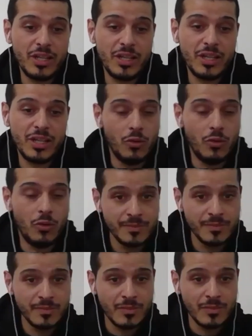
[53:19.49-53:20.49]
the
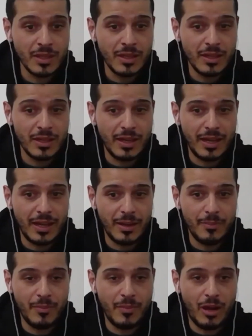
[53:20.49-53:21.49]
day before morning
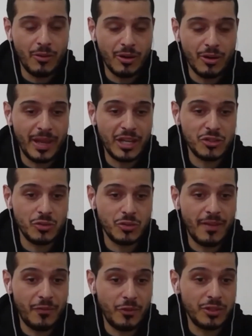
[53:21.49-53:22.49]
comes around,
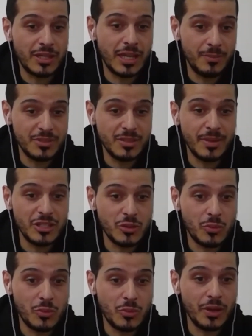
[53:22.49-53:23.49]

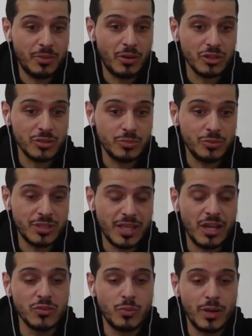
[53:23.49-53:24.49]
I want to make sure
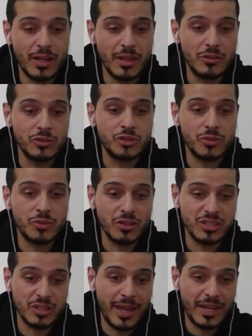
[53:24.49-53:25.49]
that filter comes to me as
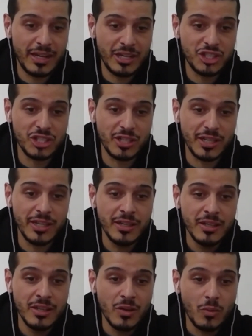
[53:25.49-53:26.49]
quick as possible. So that
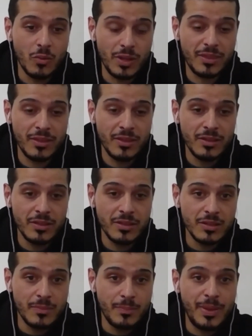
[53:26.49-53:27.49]
was one of the little struggles that
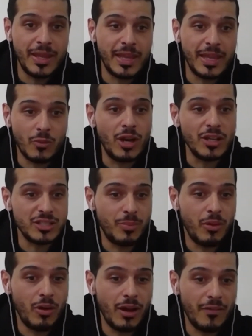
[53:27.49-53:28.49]
we had initially
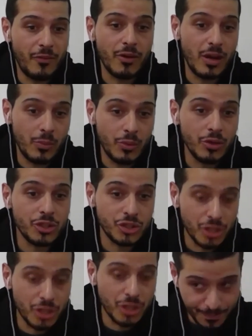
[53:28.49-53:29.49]
with
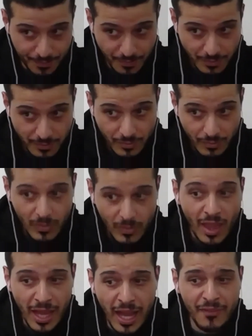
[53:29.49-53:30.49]
picking the right
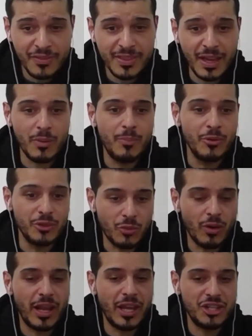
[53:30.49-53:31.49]
supplier for our workshop.